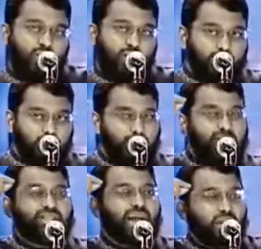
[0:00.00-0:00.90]
on the
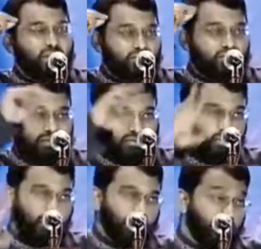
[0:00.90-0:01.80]
mentality of the
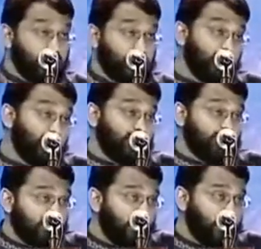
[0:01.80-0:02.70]
one who is committing the
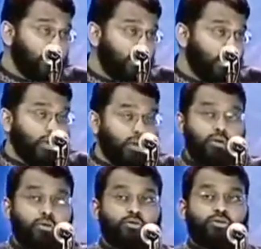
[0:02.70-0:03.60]
sin.
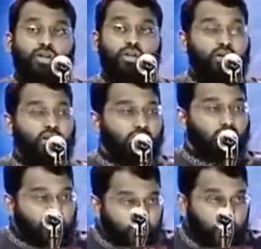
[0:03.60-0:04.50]
You see,
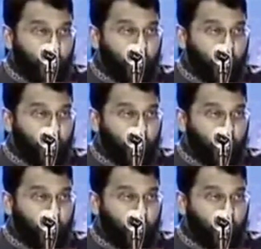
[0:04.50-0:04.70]
a true